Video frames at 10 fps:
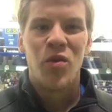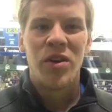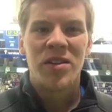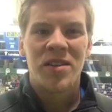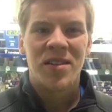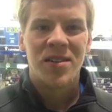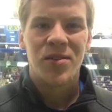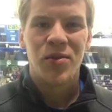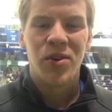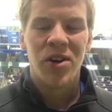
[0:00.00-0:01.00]
Winks. We
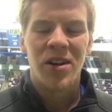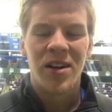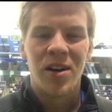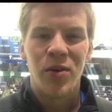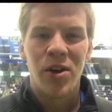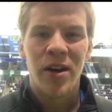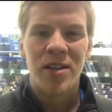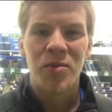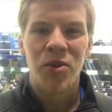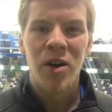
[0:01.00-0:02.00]
all, uh, we all got
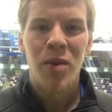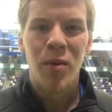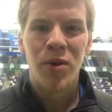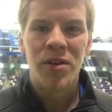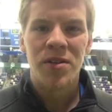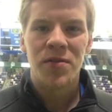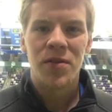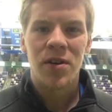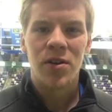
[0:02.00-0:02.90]
some great memories of uh,